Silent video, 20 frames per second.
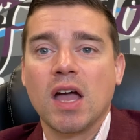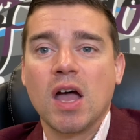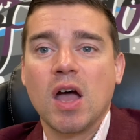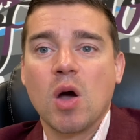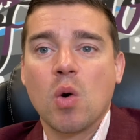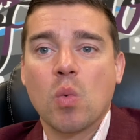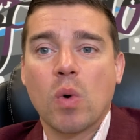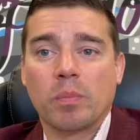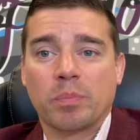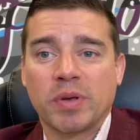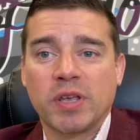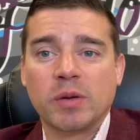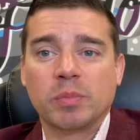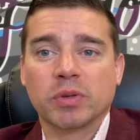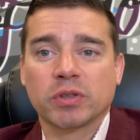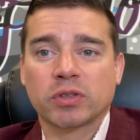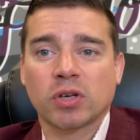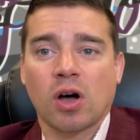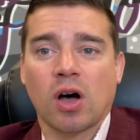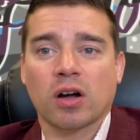When
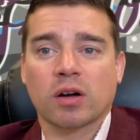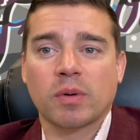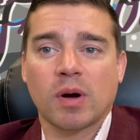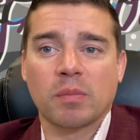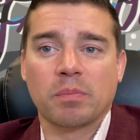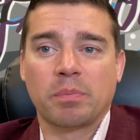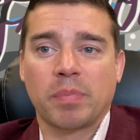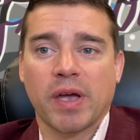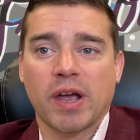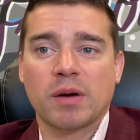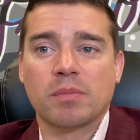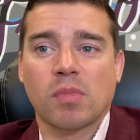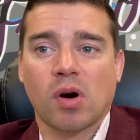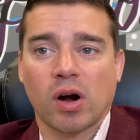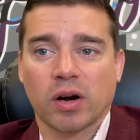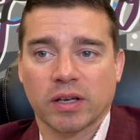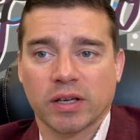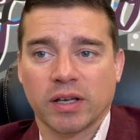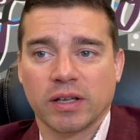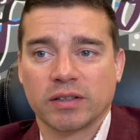people talk about bear
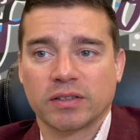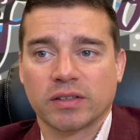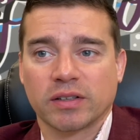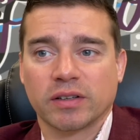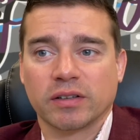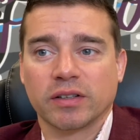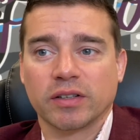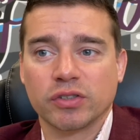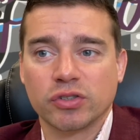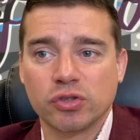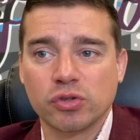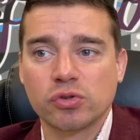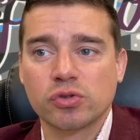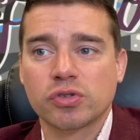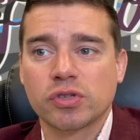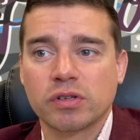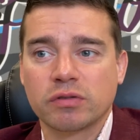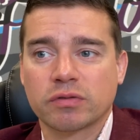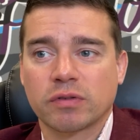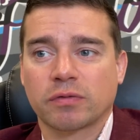markets, they're
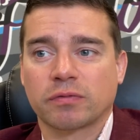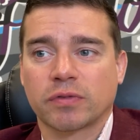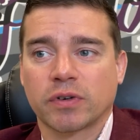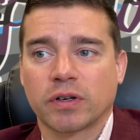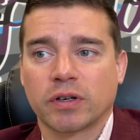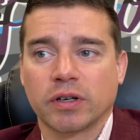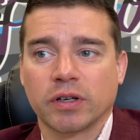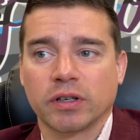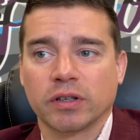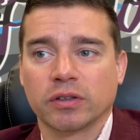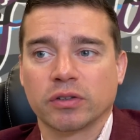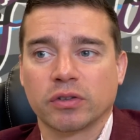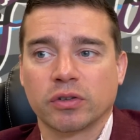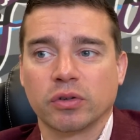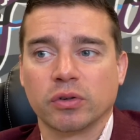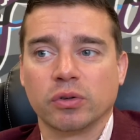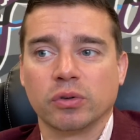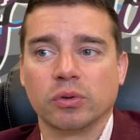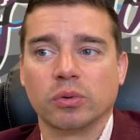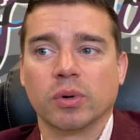usually referring
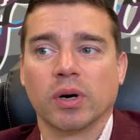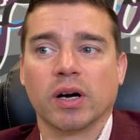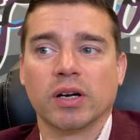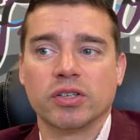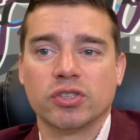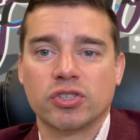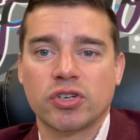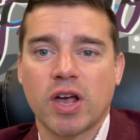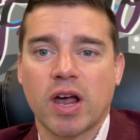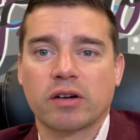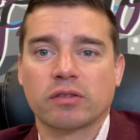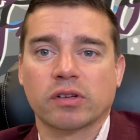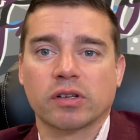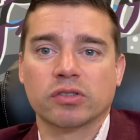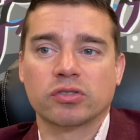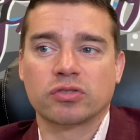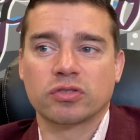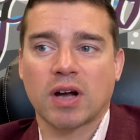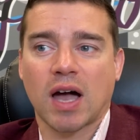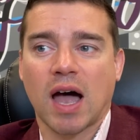to a general
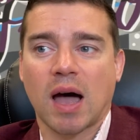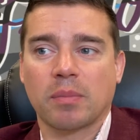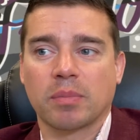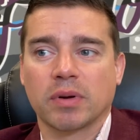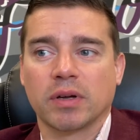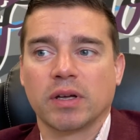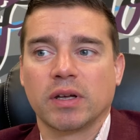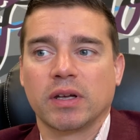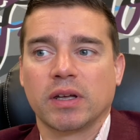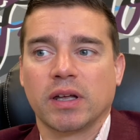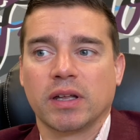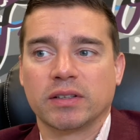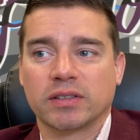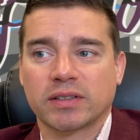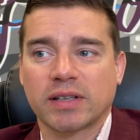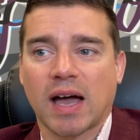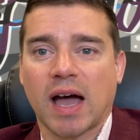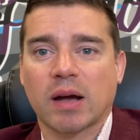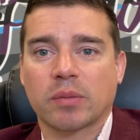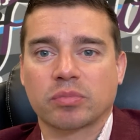drop in
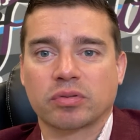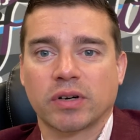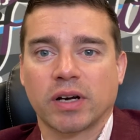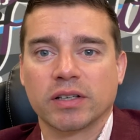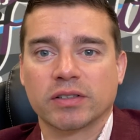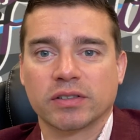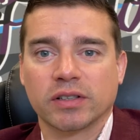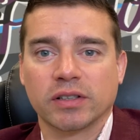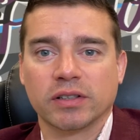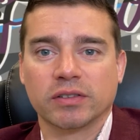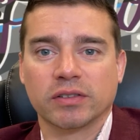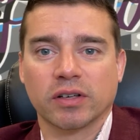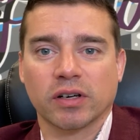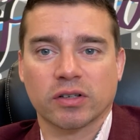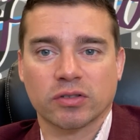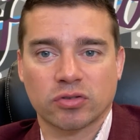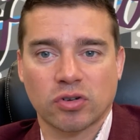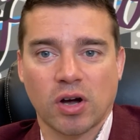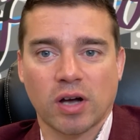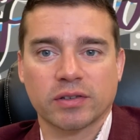stock prices
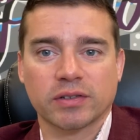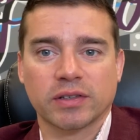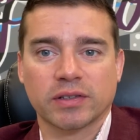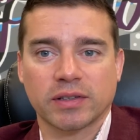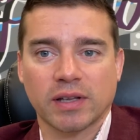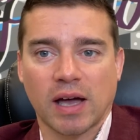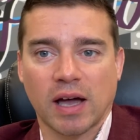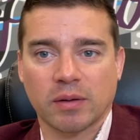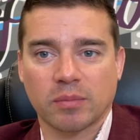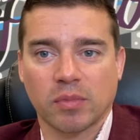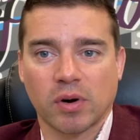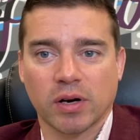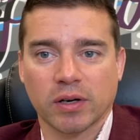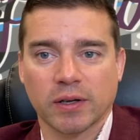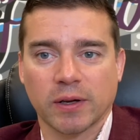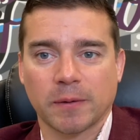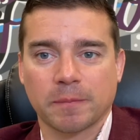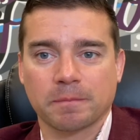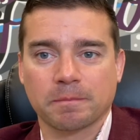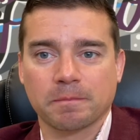across the stock
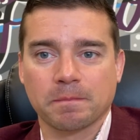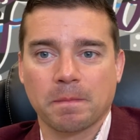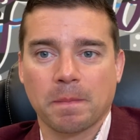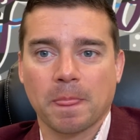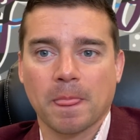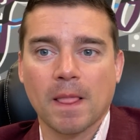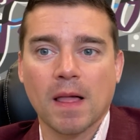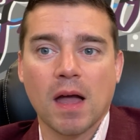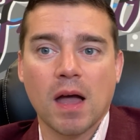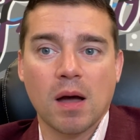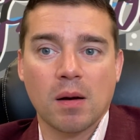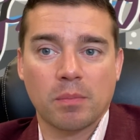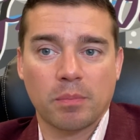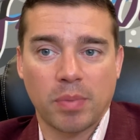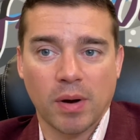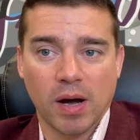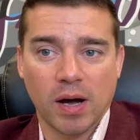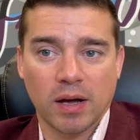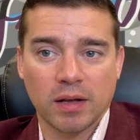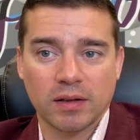market.
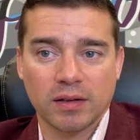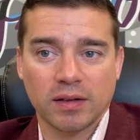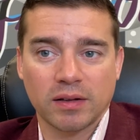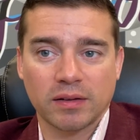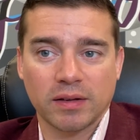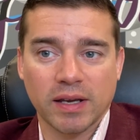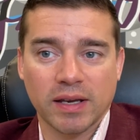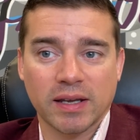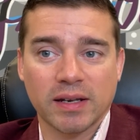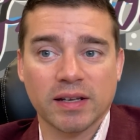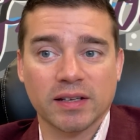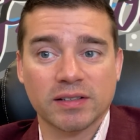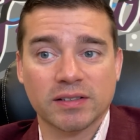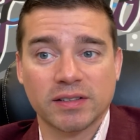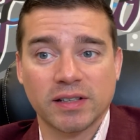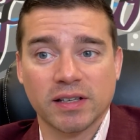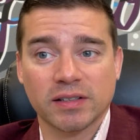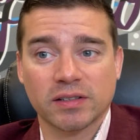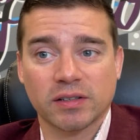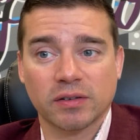But they can
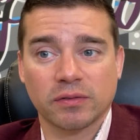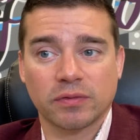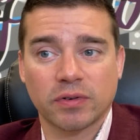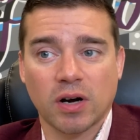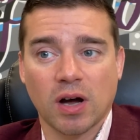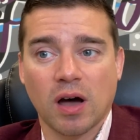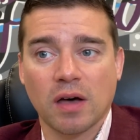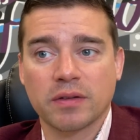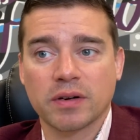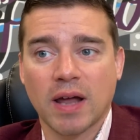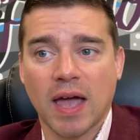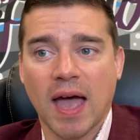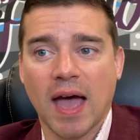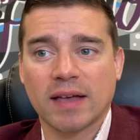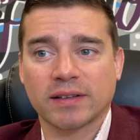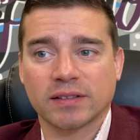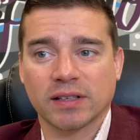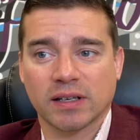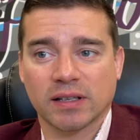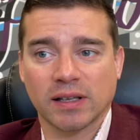exist for other
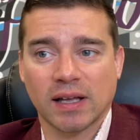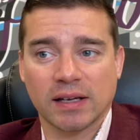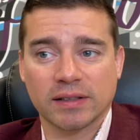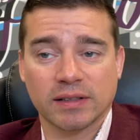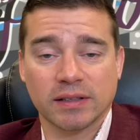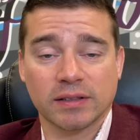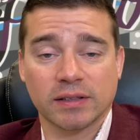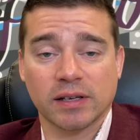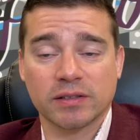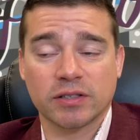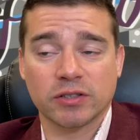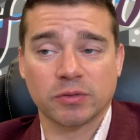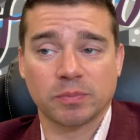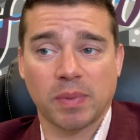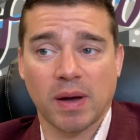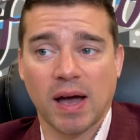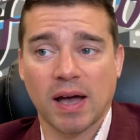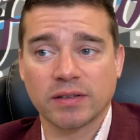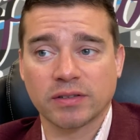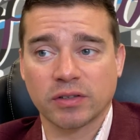asset classes such as
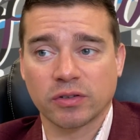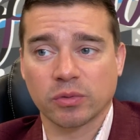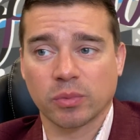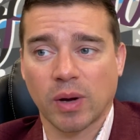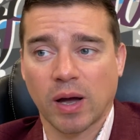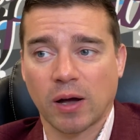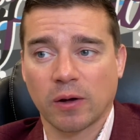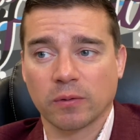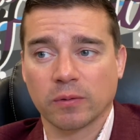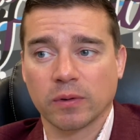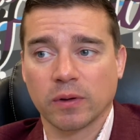bonds as well.